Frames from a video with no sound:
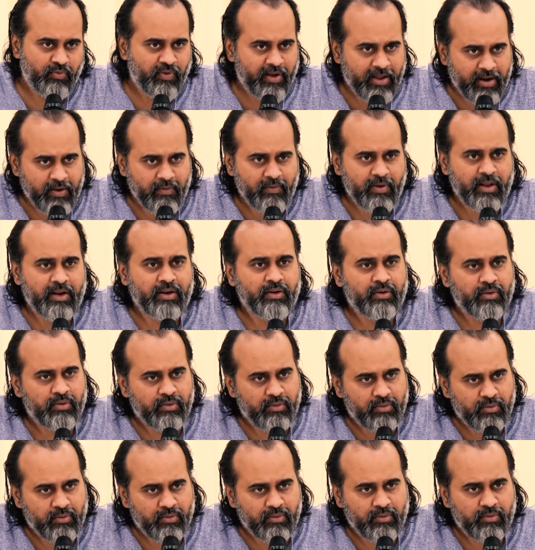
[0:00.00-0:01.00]
very well
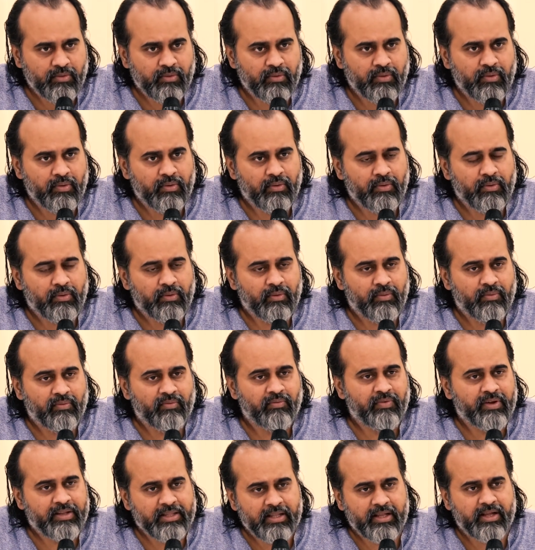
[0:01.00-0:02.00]
know
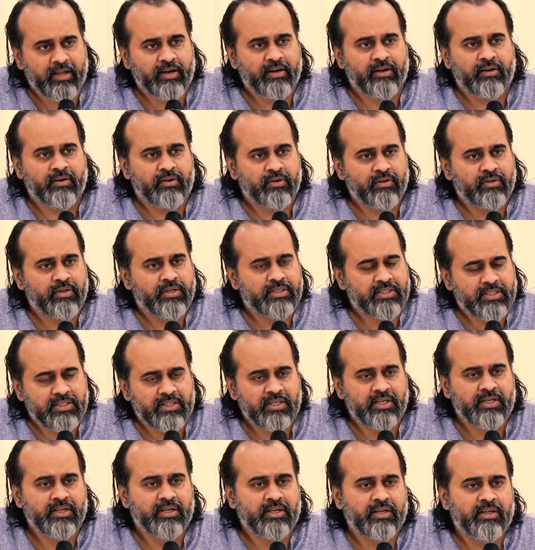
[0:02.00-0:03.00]
whether
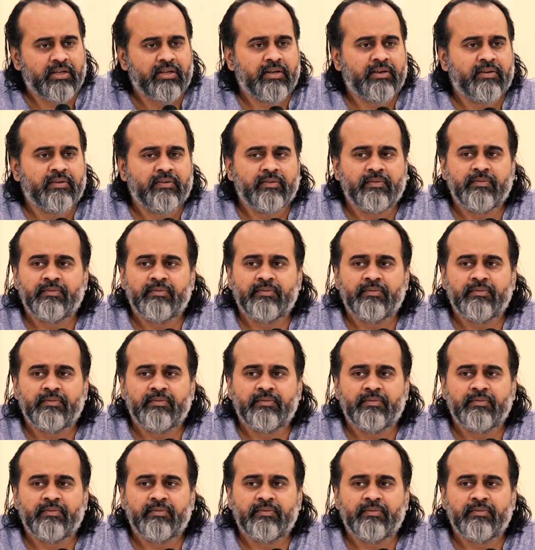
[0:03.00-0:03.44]
Yudhishthir